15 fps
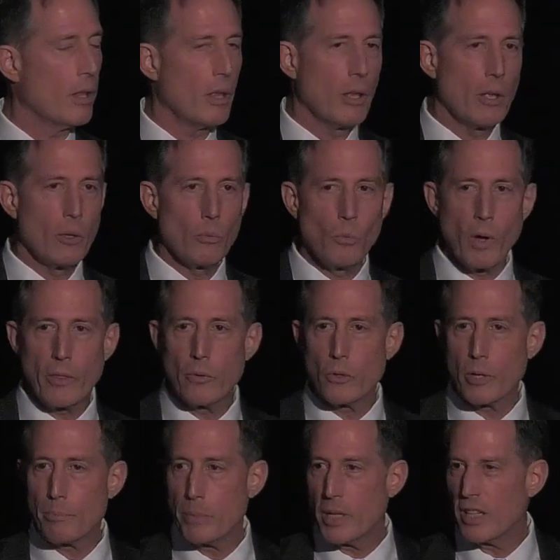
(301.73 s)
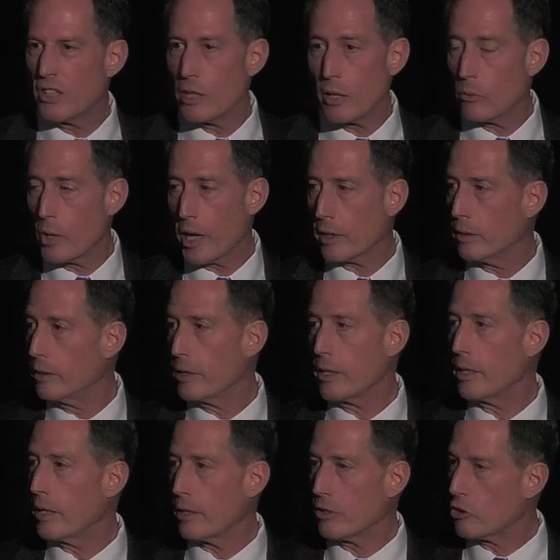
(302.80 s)
Whether it be directly,
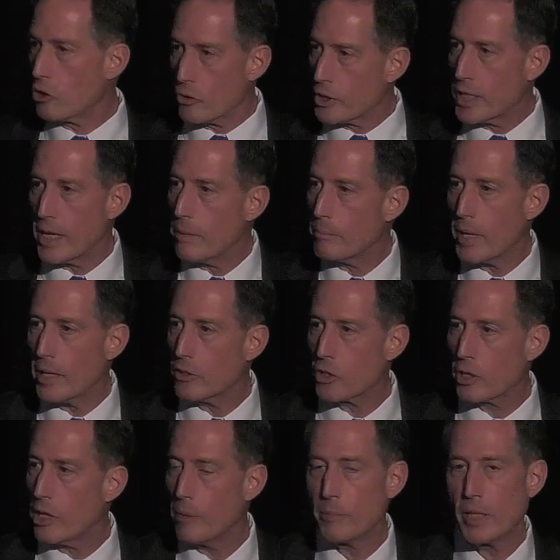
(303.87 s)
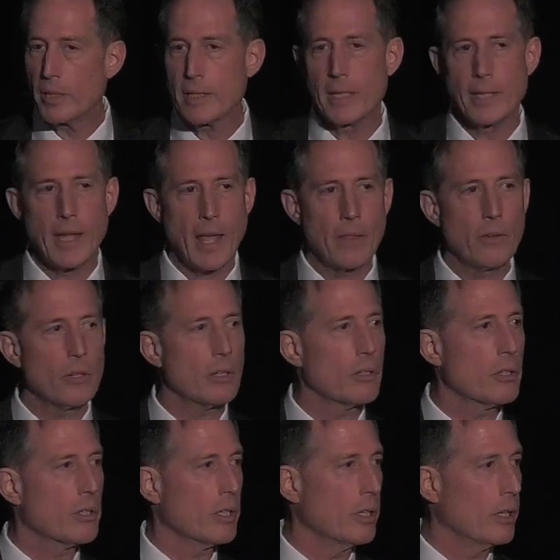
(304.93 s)
it's your teammates coming together
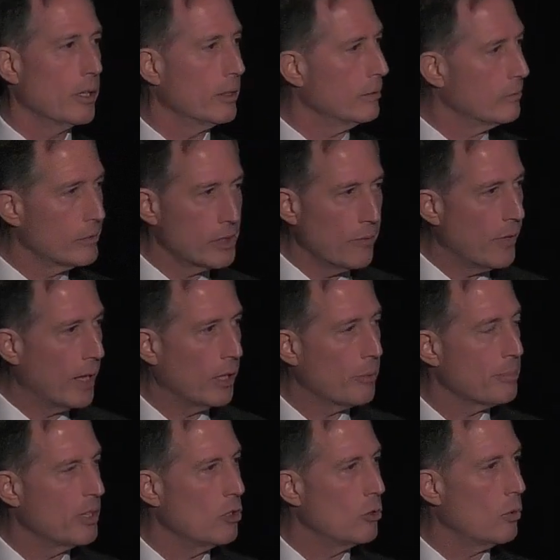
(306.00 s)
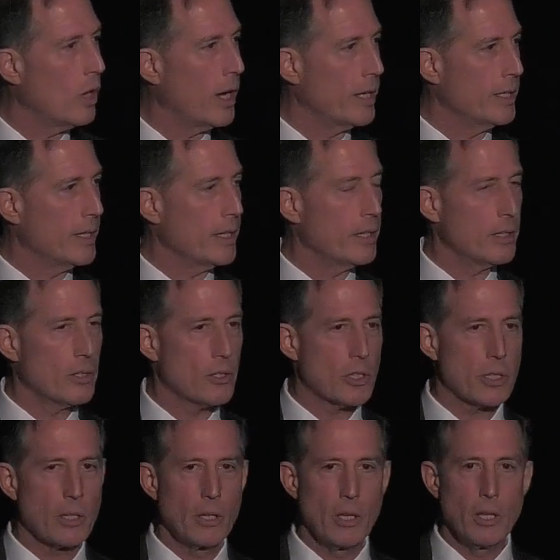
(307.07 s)
to develop new ideas.
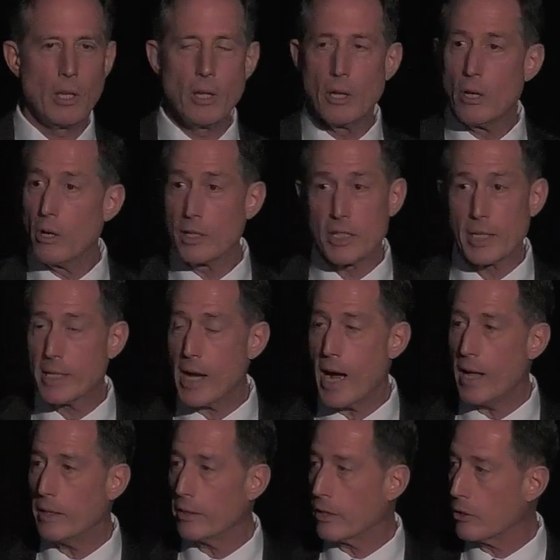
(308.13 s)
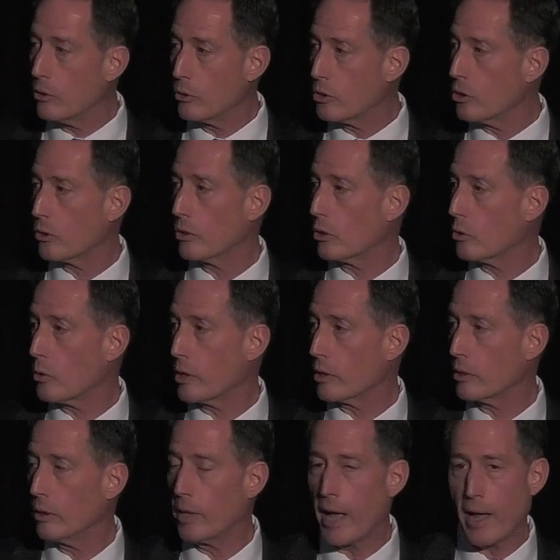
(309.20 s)
It's a colleague who took a
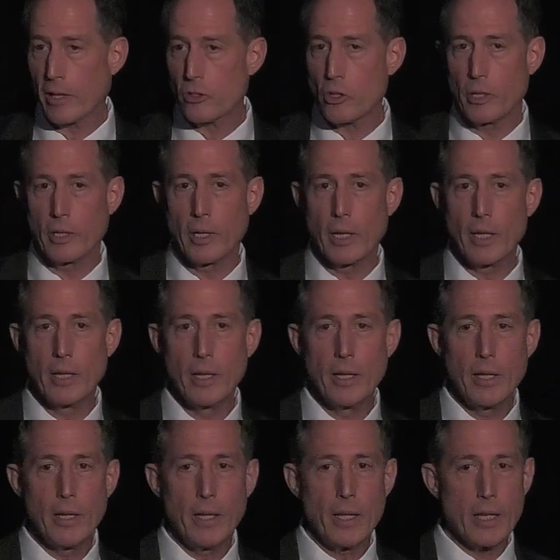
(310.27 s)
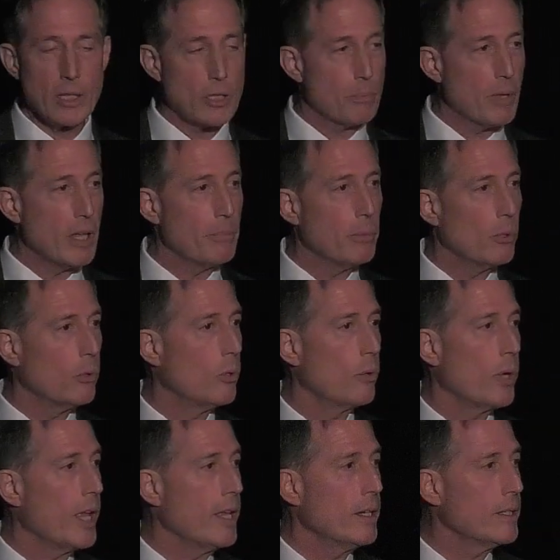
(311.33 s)
critical action. It's people who
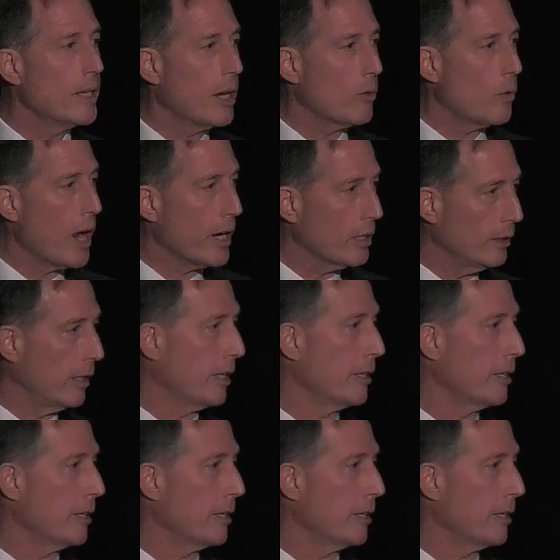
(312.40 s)
indirectly